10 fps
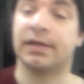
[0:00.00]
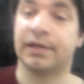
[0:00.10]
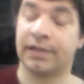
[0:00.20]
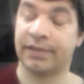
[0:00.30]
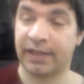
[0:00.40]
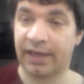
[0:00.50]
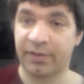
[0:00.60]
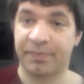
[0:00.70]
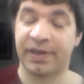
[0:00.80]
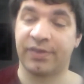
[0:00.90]
The other
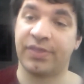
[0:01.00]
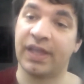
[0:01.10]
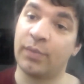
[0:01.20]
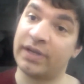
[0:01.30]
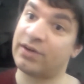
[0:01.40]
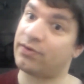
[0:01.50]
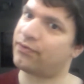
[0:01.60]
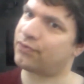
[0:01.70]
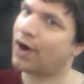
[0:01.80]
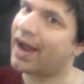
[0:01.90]
big thing we need
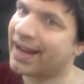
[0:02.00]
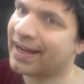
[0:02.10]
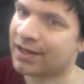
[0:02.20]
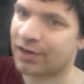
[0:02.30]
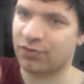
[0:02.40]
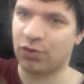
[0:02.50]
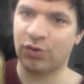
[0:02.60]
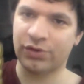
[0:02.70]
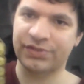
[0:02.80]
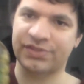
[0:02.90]
frying, of
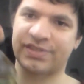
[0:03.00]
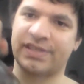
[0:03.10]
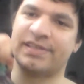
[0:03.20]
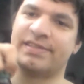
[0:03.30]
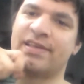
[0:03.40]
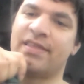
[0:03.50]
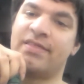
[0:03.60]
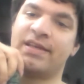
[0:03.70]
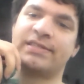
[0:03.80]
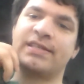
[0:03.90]
course, is
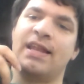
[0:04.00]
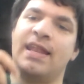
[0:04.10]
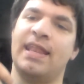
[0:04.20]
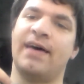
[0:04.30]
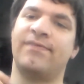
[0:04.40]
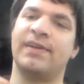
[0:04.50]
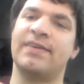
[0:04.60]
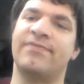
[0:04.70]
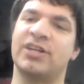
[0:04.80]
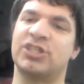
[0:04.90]
this lovely
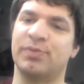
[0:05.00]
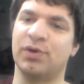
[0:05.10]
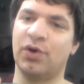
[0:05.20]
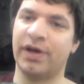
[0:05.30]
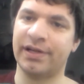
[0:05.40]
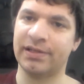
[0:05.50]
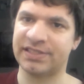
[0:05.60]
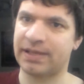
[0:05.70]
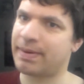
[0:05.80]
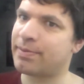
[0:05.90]
vegetable oil.
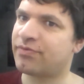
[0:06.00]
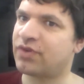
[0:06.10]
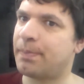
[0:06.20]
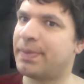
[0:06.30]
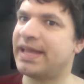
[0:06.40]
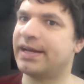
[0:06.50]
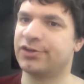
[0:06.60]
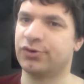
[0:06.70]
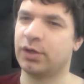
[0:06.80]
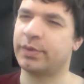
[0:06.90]
Some people prefer peanut
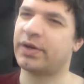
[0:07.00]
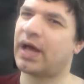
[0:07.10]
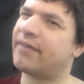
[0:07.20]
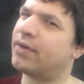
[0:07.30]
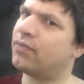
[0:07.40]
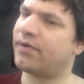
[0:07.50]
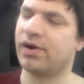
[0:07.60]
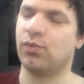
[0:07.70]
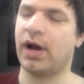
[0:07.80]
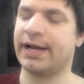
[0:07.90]
oil. We don't have it very
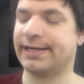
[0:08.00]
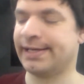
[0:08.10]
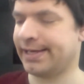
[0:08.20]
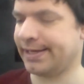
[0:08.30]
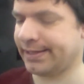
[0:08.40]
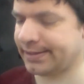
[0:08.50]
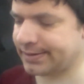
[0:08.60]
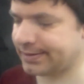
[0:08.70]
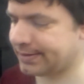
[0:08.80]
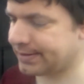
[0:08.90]
widely here.
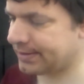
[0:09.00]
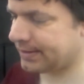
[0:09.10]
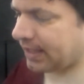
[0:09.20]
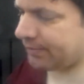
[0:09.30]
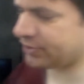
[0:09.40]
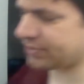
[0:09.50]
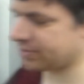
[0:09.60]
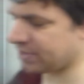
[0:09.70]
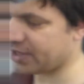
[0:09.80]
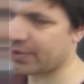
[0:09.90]
I
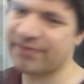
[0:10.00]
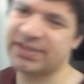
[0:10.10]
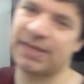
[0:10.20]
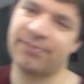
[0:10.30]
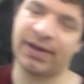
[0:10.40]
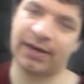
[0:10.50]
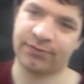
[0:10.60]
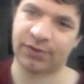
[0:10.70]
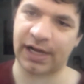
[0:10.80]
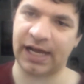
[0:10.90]
don't have a deep fat
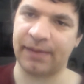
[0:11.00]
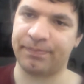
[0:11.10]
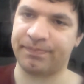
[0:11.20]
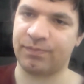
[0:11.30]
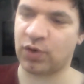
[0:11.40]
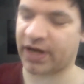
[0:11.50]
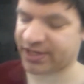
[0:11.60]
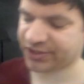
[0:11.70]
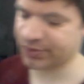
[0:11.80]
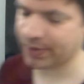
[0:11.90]
fryer. What I
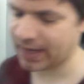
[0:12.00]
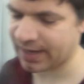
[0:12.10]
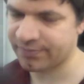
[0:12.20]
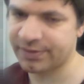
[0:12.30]
do have